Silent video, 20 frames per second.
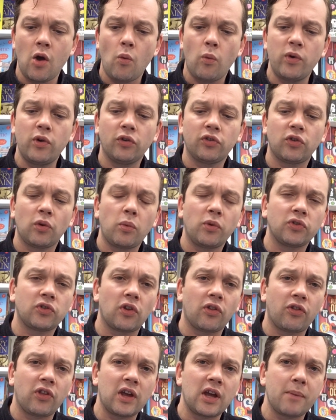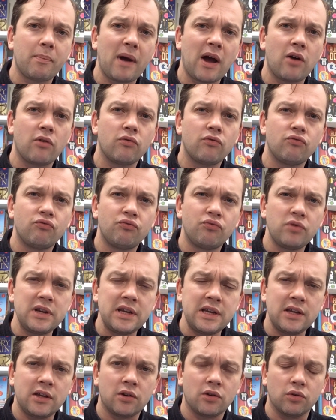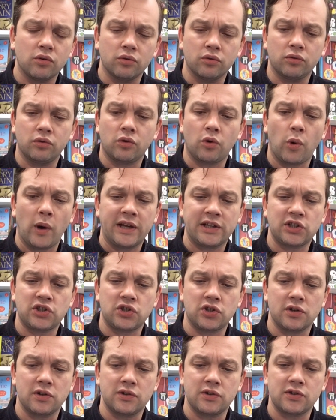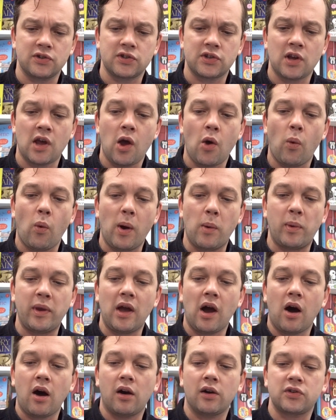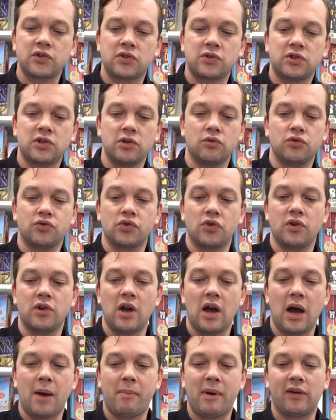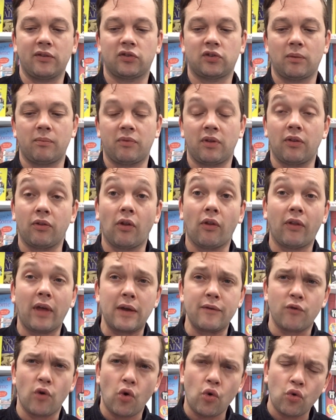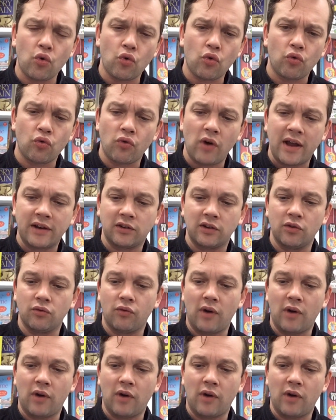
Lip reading: We also want to think about recall questions, where we ask children about something that they've already